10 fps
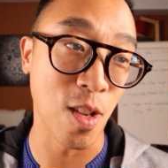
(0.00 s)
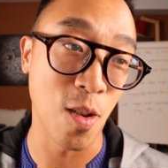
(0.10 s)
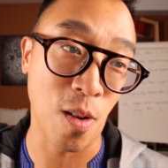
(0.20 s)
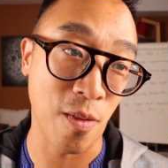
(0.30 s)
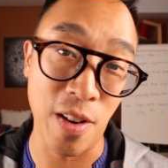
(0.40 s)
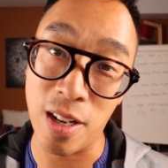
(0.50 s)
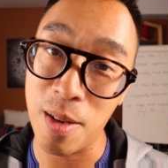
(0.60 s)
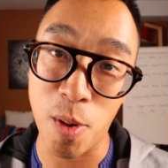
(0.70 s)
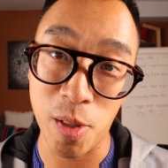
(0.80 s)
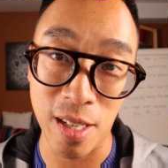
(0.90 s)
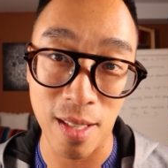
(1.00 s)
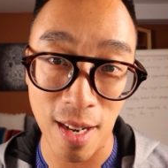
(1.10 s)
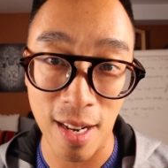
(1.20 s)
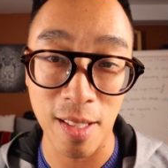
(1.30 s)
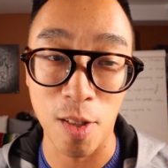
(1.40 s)
you are very emotionally
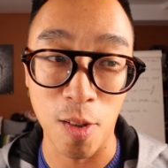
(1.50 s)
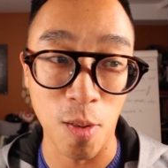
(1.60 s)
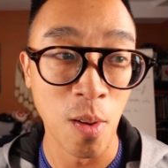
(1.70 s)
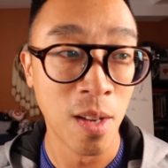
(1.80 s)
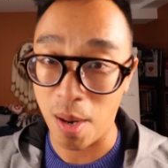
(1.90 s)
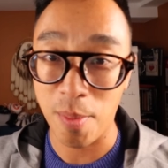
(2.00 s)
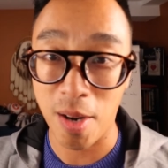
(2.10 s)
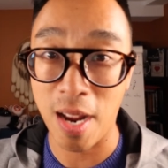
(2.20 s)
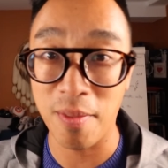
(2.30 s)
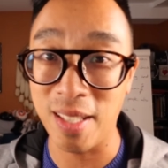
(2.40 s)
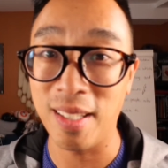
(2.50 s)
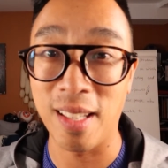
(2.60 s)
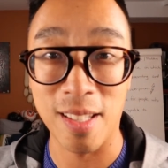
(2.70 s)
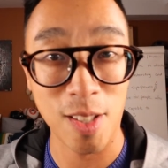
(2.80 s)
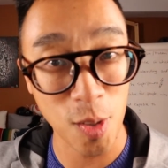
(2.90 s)
tied to the problem you're having,
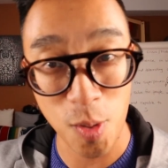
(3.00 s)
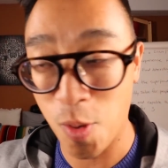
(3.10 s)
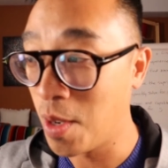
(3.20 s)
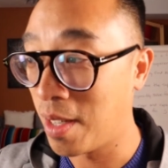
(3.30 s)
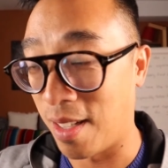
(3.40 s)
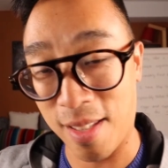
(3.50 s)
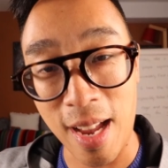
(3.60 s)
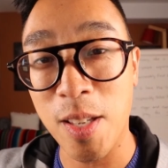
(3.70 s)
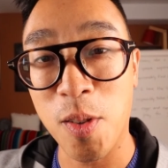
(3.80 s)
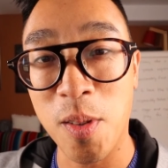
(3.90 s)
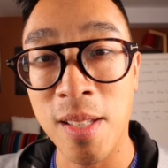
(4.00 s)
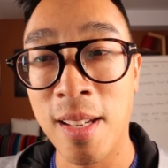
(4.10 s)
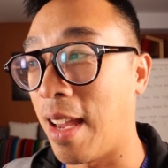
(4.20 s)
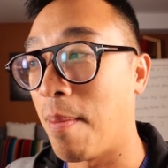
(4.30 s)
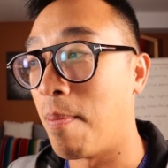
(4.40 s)
and it's so disastrous
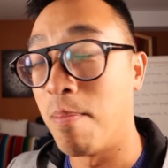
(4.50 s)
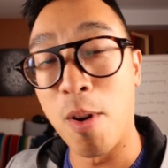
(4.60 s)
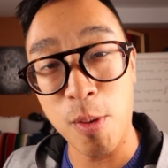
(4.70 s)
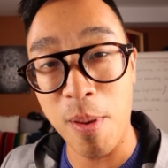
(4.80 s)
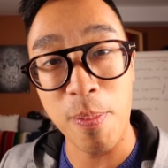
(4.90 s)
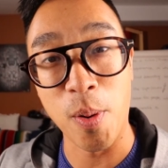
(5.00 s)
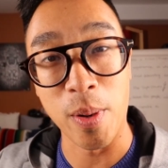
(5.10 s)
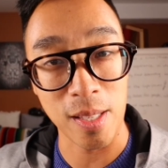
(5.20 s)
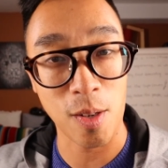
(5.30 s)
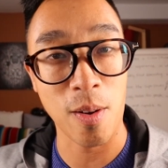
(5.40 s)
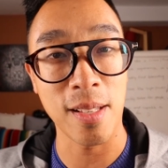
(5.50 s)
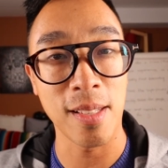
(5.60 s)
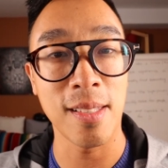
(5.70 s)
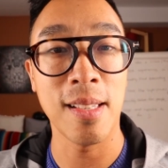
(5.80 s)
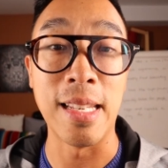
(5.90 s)
that most people, when it's a
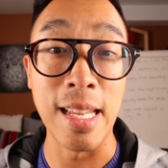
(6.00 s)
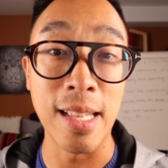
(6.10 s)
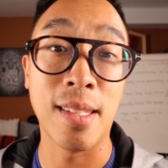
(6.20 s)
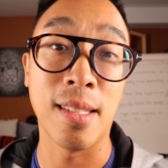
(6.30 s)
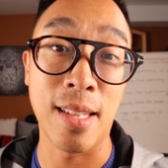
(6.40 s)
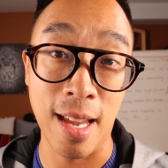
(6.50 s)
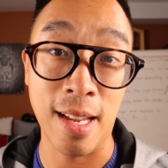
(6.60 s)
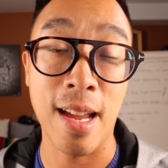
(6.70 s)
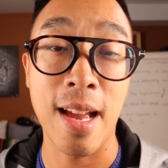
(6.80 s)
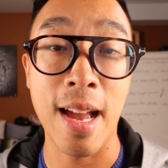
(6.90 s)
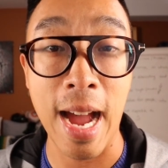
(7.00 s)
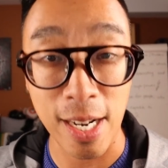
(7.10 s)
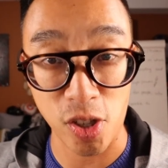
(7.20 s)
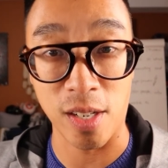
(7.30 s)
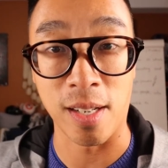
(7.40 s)
crisis, they need to take
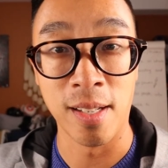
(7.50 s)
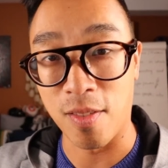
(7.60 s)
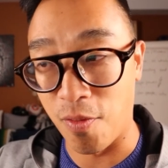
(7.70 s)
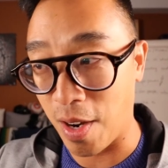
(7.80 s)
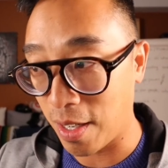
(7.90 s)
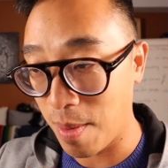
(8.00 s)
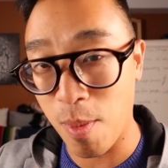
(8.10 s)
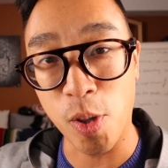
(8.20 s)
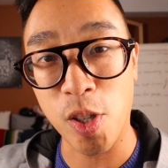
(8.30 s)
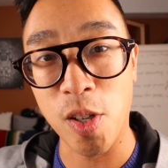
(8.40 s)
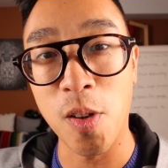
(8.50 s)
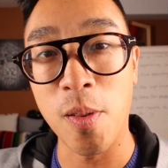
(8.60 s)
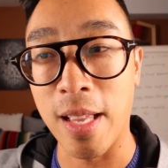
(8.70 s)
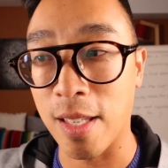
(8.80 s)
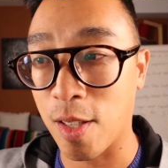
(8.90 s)
action. It's very
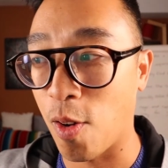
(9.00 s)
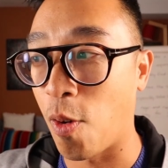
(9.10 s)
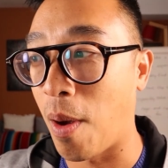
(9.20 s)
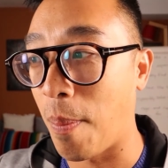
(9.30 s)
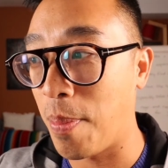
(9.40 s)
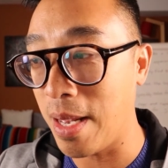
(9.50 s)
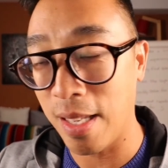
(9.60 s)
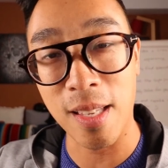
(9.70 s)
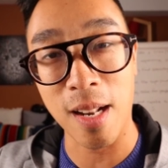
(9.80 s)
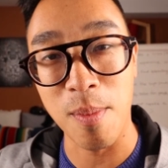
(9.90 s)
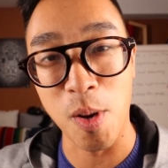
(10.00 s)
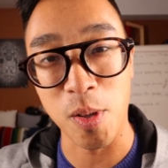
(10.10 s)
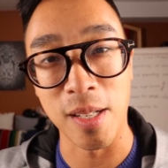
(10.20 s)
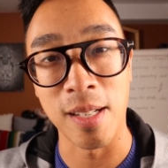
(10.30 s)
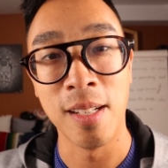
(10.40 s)
emotional, and so appealing to that
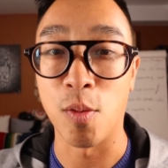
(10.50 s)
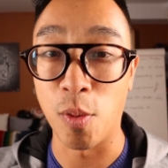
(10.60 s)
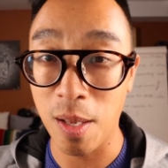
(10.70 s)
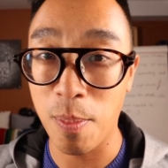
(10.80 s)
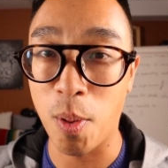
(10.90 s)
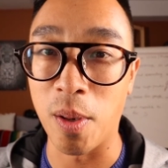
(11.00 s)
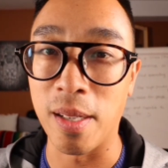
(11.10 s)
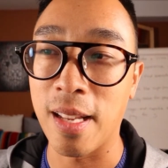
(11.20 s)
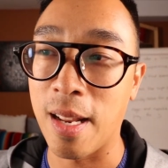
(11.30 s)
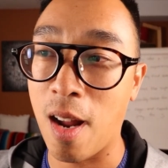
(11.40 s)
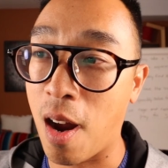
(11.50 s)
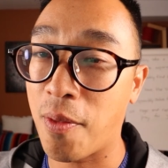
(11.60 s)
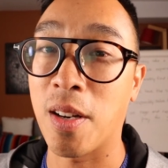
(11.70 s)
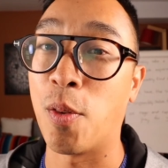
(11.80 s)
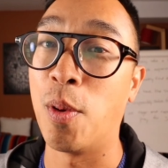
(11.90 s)
emotion is really important, and
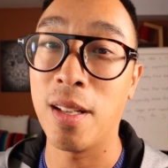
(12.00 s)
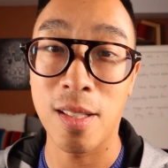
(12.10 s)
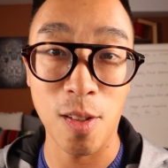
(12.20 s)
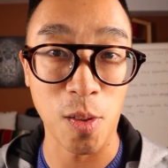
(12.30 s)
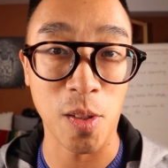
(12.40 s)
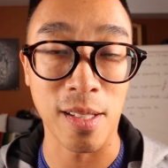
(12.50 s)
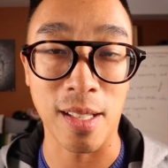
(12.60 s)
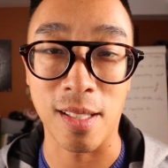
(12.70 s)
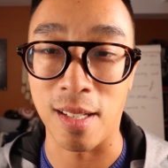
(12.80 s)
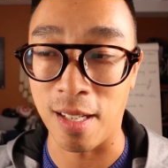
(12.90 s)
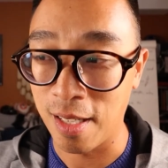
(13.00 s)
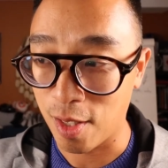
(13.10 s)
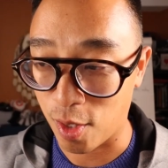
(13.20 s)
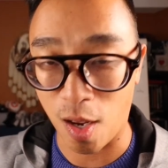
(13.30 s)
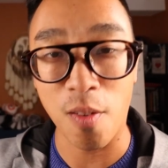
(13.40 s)
offering a really good solution that's gonna
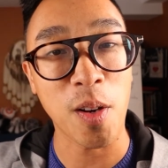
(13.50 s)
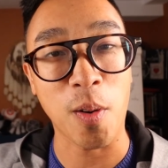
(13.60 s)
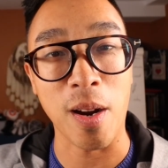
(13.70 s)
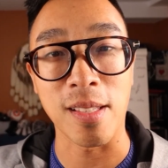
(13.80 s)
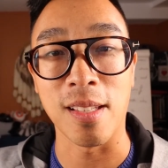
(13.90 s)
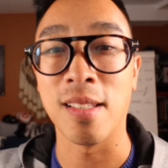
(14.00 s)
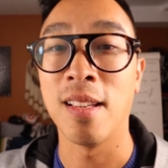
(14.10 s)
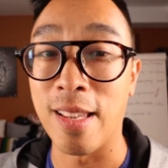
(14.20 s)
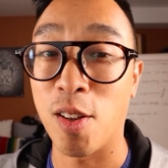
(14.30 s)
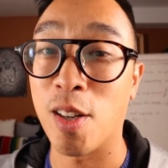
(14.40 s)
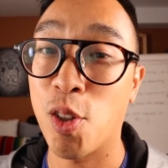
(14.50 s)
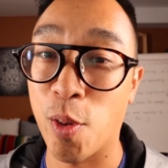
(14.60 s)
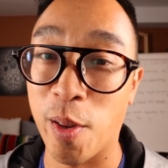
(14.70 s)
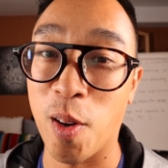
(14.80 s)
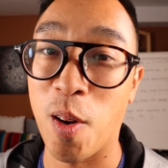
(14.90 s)
solve their crisis is gonna
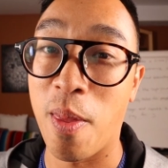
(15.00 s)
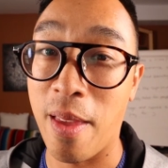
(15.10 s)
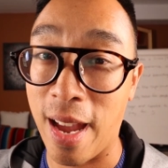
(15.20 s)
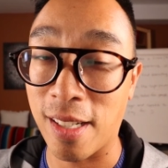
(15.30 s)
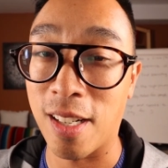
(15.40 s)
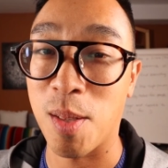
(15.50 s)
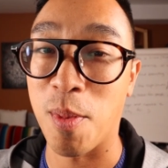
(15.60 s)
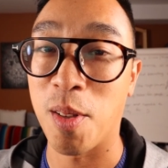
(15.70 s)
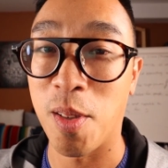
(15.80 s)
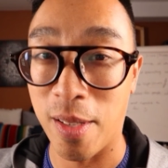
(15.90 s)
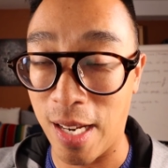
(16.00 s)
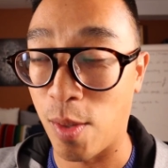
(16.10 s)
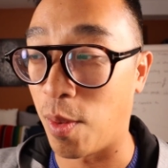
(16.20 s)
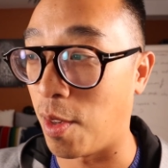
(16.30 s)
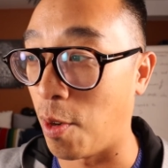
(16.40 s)
trigger that customer to
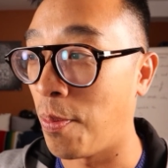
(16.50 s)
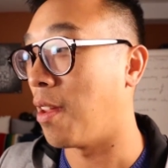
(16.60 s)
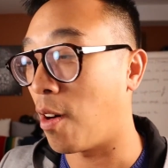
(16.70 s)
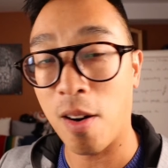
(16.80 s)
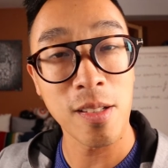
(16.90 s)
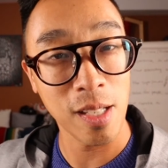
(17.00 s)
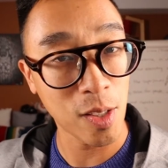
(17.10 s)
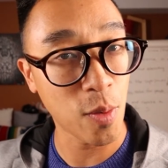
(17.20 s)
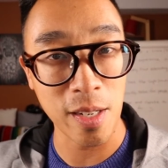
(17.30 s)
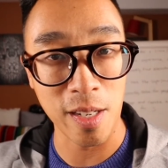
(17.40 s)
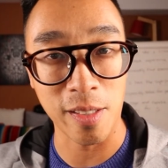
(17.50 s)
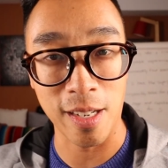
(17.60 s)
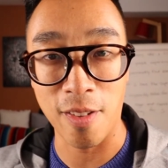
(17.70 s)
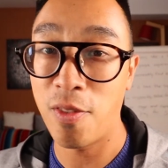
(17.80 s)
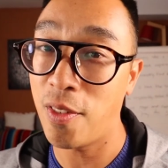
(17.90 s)
engage with you. There are 6
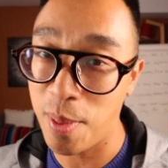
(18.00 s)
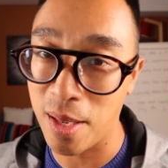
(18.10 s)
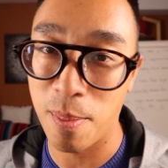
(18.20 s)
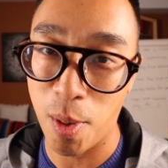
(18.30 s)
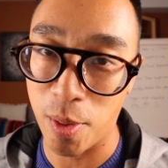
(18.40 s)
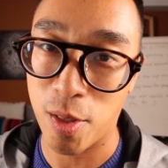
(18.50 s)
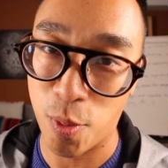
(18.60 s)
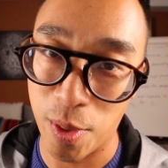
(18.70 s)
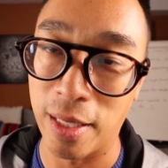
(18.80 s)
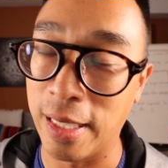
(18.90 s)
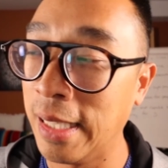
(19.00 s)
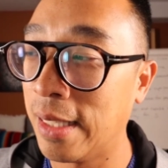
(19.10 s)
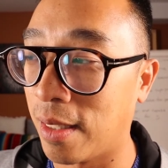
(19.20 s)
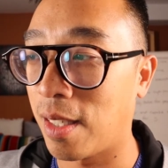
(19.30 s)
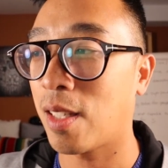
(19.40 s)
criteria, 5th being a bonus really,
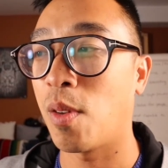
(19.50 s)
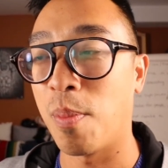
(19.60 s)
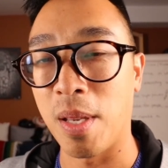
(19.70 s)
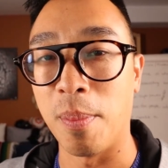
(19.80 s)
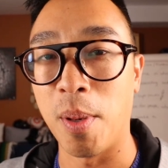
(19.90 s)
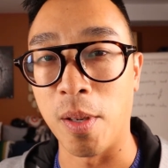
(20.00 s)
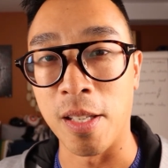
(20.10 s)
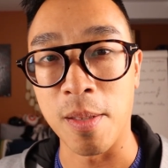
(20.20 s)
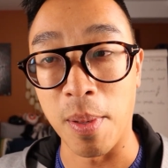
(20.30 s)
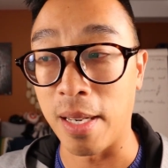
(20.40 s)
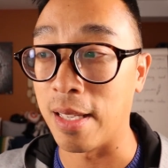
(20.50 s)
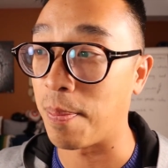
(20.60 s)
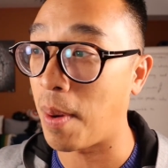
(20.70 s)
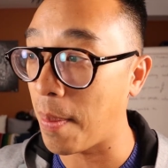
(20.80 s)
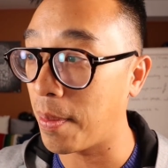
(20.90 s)
the 6th one being a bonus, but is
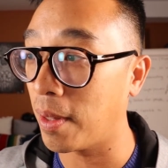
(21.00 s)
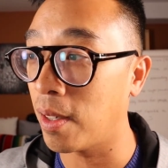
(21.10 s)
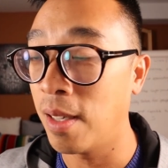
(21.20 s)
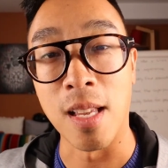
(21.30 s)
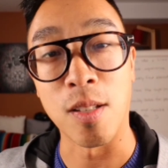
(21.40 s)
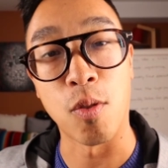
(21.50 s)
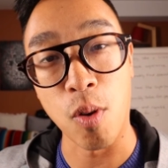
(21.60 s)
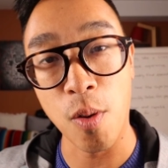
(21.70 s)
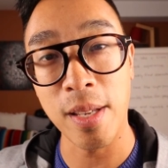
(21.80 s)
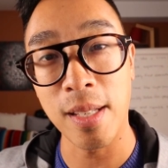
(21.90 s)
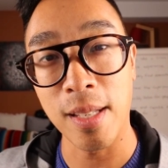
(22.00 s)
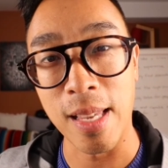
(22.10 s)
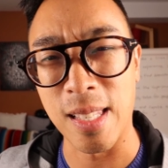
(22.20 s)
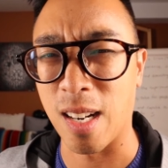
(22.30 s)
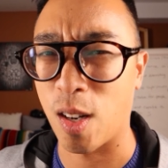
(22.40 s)
it popular? Is it growing?
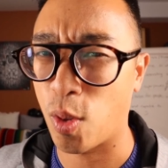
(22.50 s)
Is it a